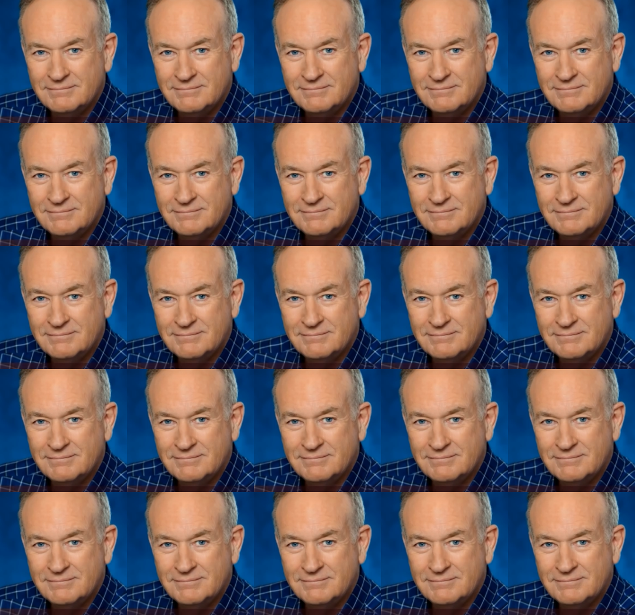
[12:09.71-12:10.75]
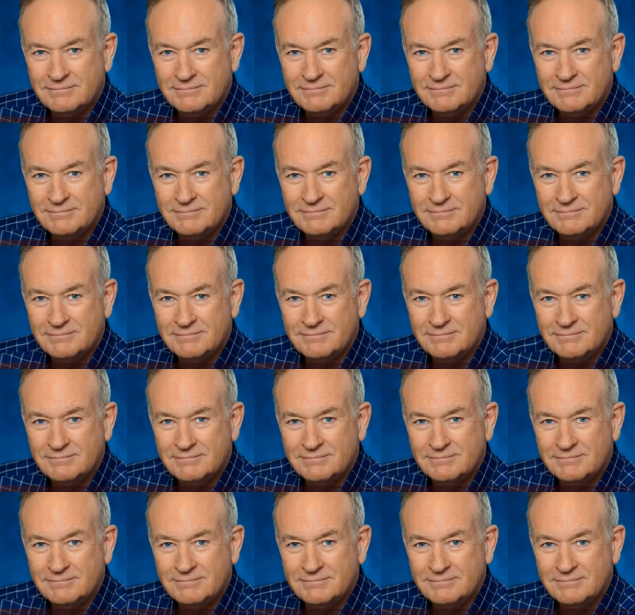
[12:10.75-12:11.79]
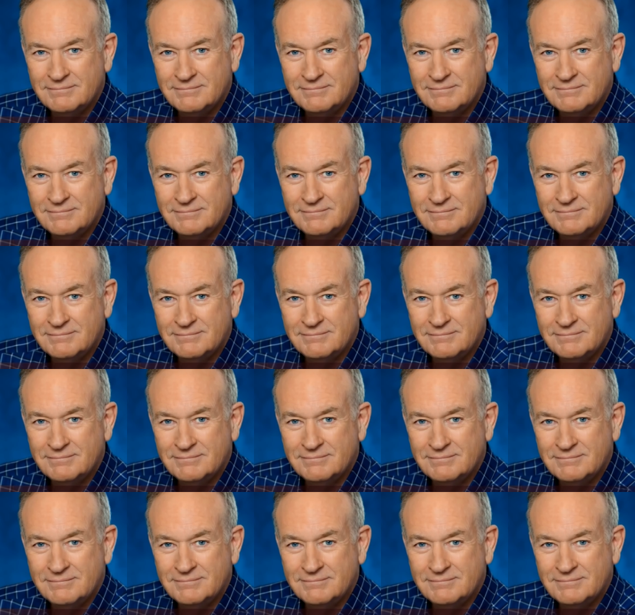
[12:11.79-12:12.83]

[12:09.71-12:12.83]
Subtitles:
[no speech]